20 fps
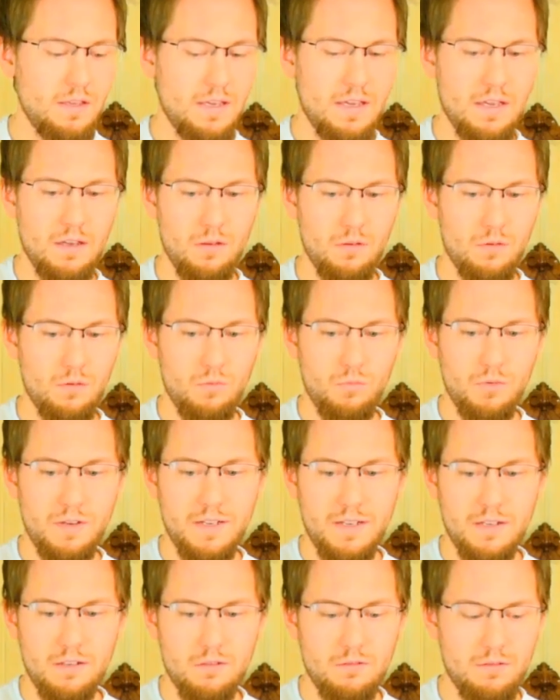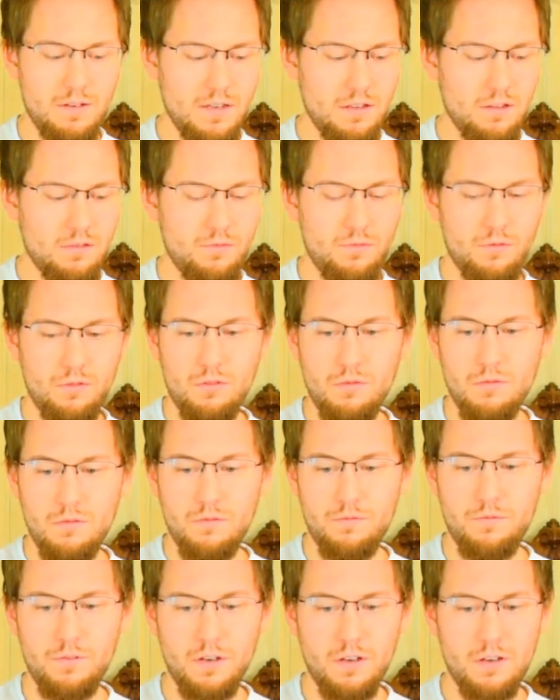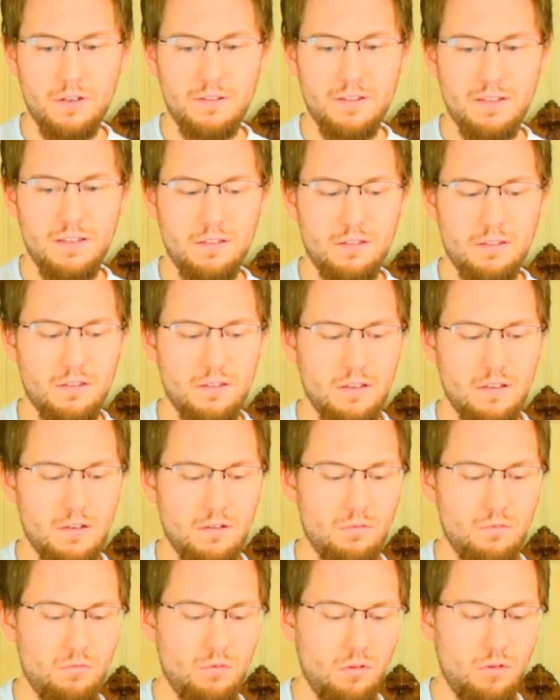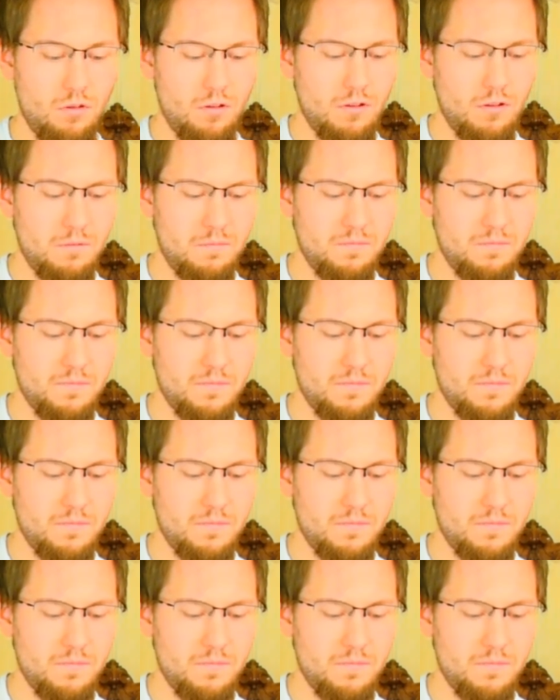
And we need to transfer this roll,